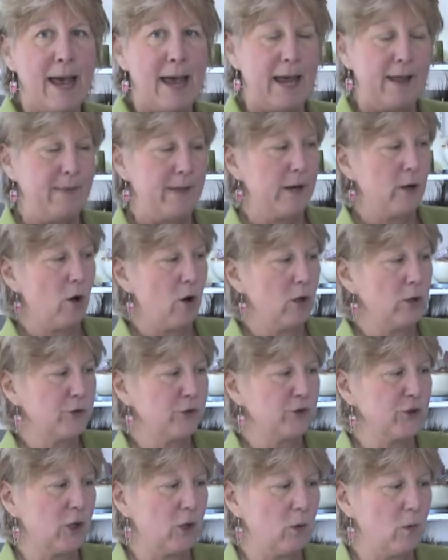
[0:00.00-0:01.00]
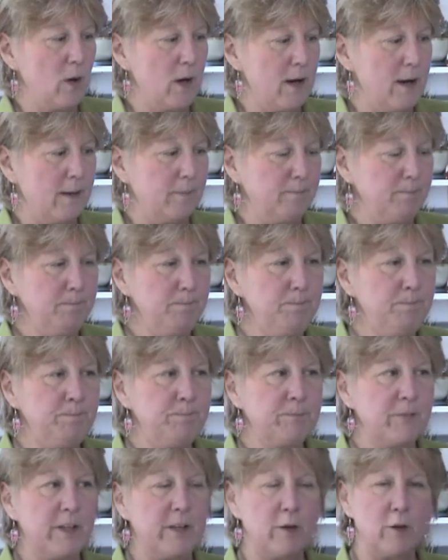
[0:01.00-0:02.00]
And they also,
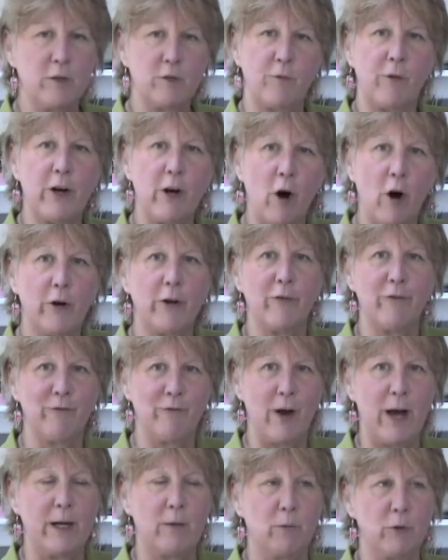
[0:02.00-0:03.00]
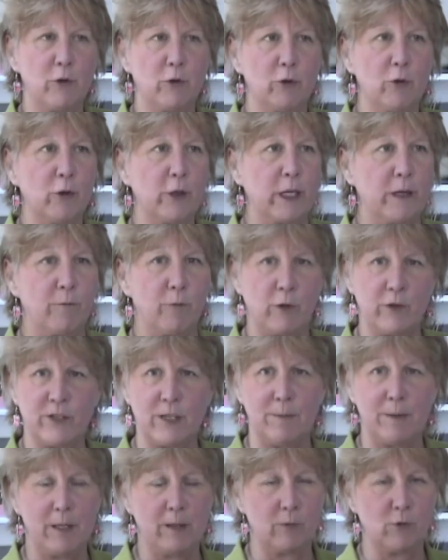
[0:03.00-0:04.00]
it's very hard to find what you're looking for.
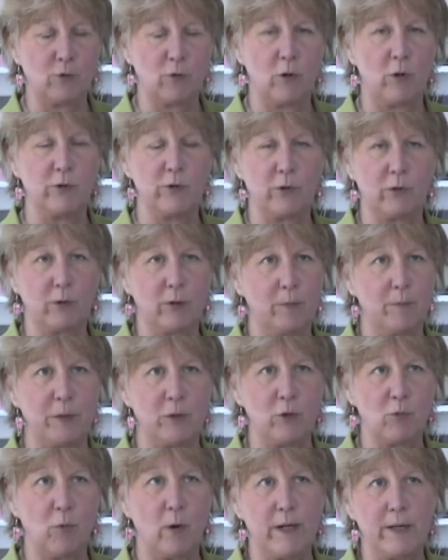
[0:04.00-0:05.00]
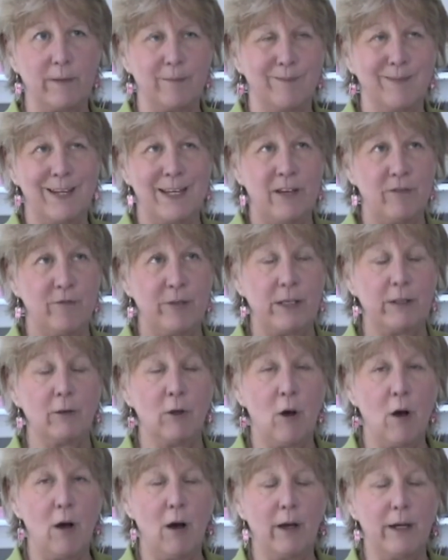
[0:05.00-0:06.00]
Some of the scrolls could be 20 feet
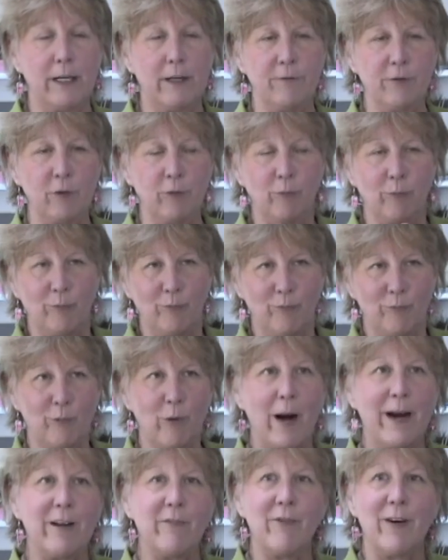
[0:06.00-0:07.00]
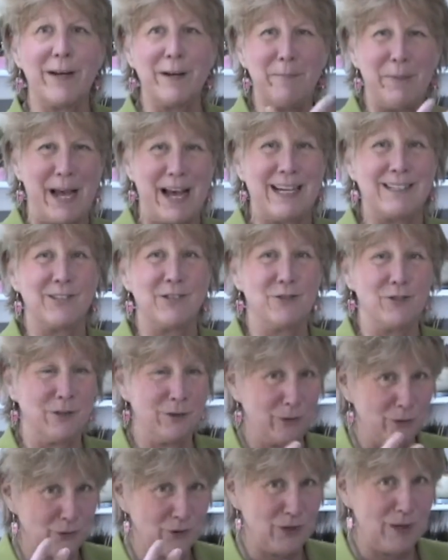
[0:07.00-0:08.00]
long, and if you're trying to find a passage
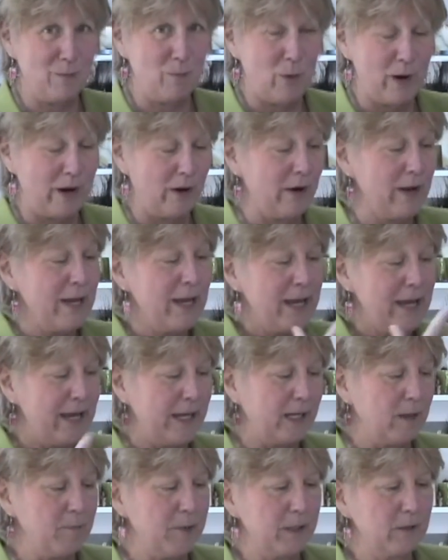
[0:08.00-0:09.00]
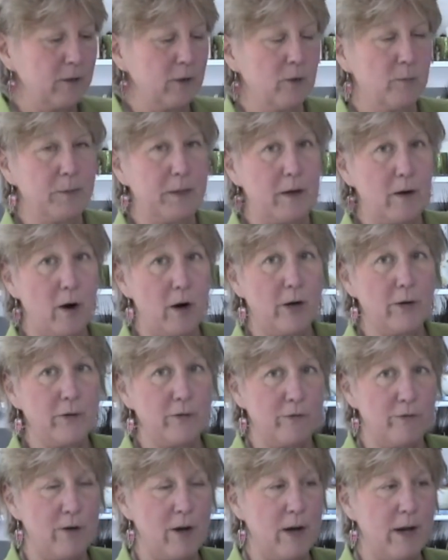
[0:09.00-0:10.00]
in there somewhere, it can be a little bit hard
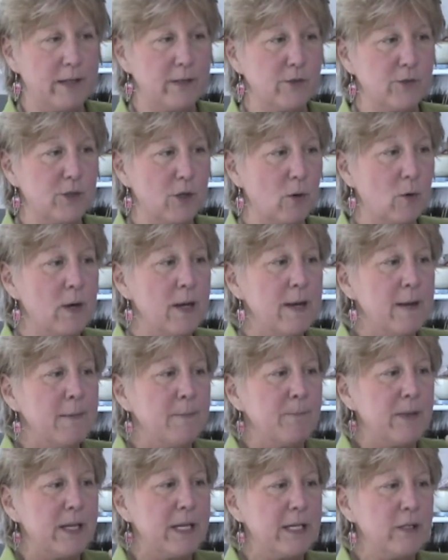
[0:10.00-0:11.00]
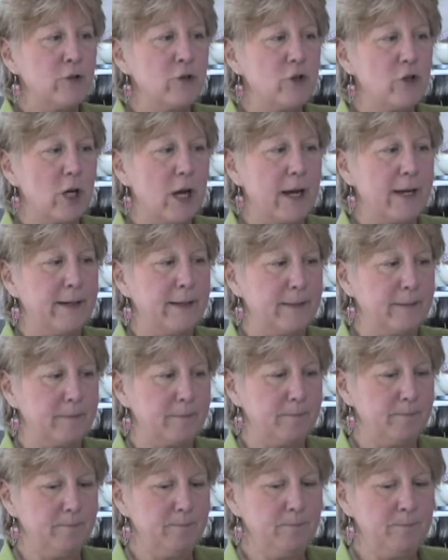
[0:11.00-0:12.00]
to find. So in
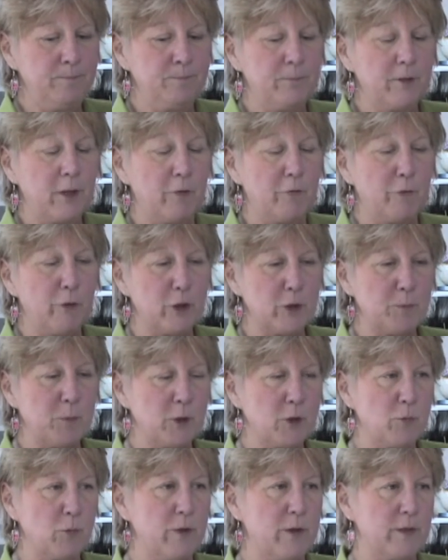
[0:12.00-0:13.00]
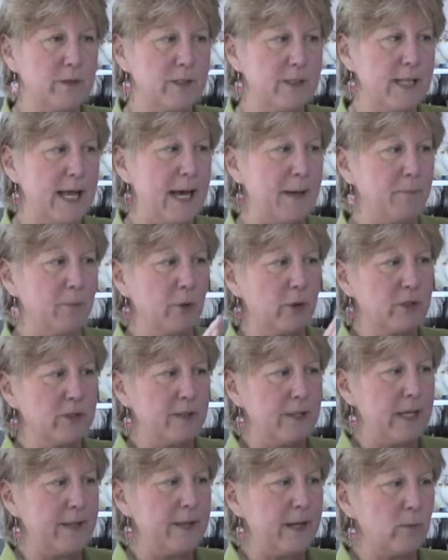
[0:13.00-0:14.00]
China, the first books were the slat books,
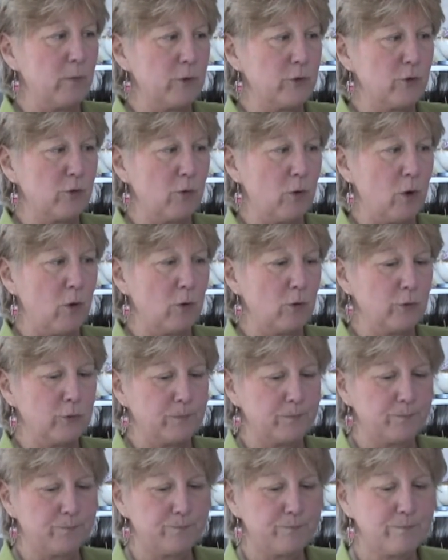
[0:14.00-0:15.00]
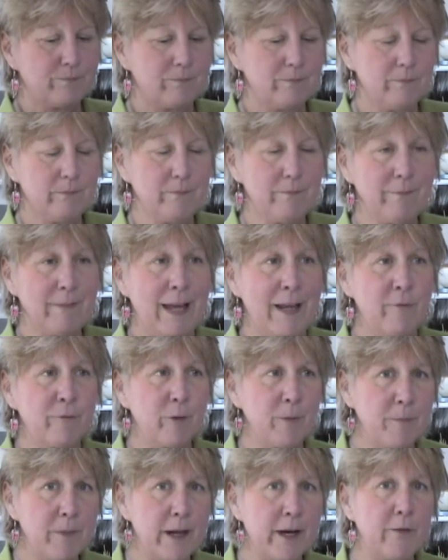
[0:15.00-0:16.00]
then they were scrolls, and
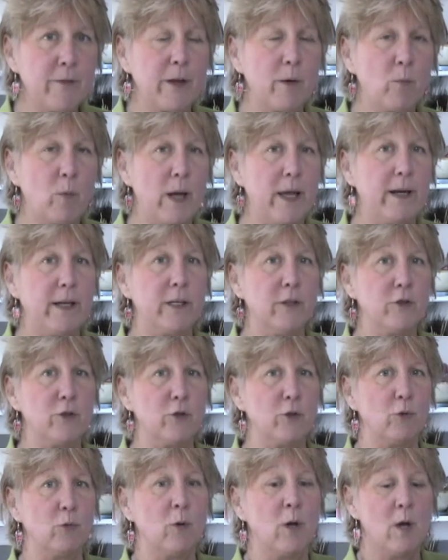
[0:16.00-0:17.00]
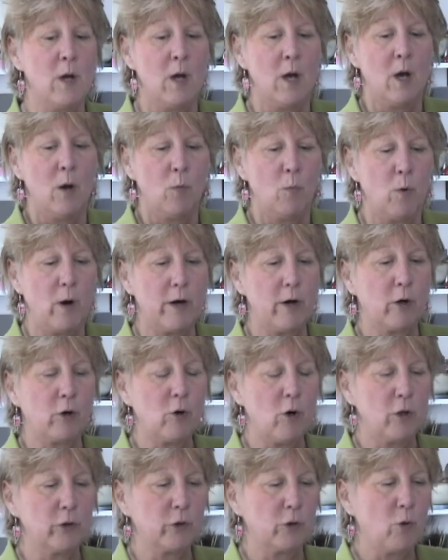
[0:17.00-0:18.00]
from there they went into what are
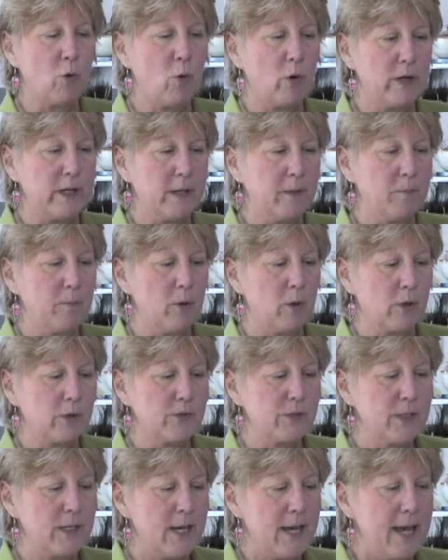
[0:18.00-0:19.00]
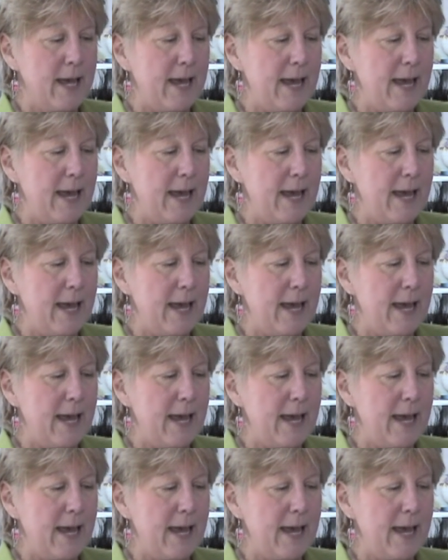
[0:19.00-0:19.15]
called accordion books.